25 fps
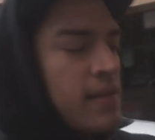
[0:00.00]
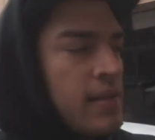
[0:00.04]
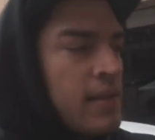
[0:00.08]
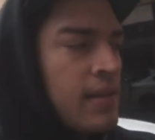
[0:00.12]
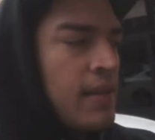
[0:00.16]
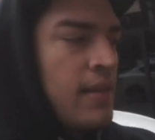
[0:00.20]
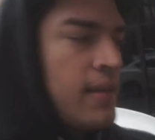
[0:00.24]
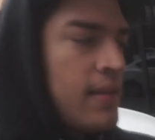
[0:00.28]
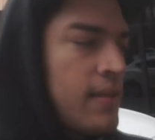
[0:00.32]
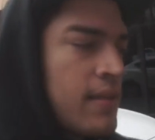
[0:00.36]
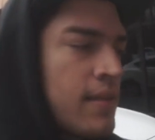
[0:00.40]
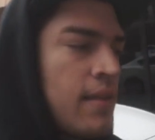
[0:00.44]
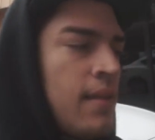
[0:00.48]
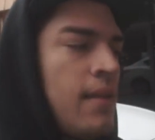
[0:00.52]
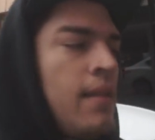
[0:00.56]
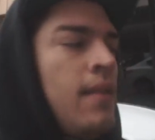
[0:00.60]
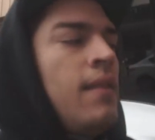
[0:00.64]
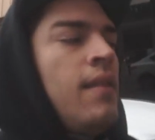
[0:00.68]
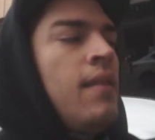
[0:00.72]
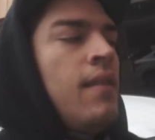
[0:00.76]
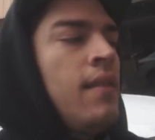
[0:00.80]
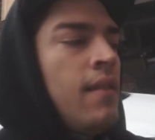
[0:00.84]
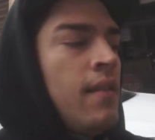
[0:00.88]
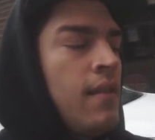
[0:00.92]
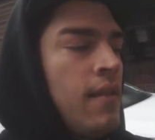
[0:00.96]
seats.
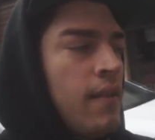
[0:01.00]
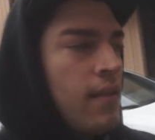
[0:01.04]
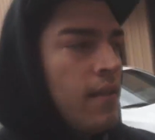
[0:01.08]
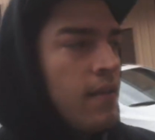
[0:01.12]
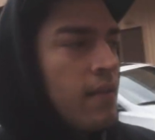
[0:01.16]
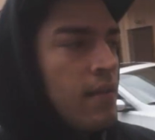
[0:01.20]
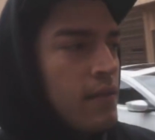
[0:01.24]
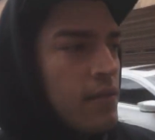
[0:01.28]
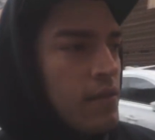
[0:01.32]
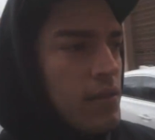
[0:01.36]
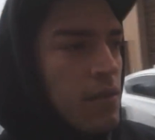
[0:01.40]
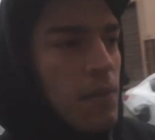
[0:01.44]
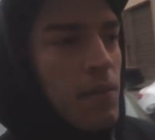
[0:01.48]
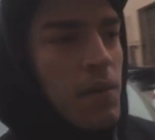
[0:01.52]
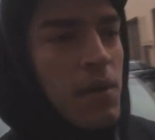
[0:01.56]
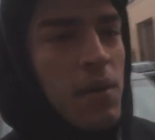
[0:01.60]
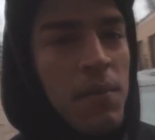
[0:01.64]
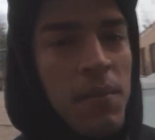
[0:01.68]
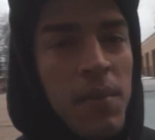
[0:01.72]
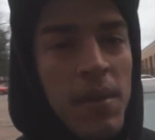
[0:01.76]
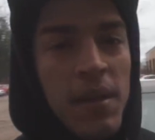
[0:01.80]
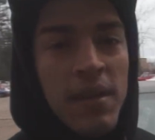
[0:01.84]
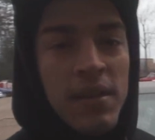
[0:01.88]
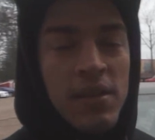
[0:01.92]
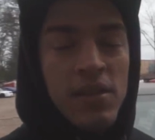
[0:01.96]
So I'm
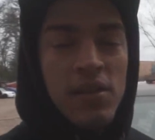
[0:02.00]
gonna be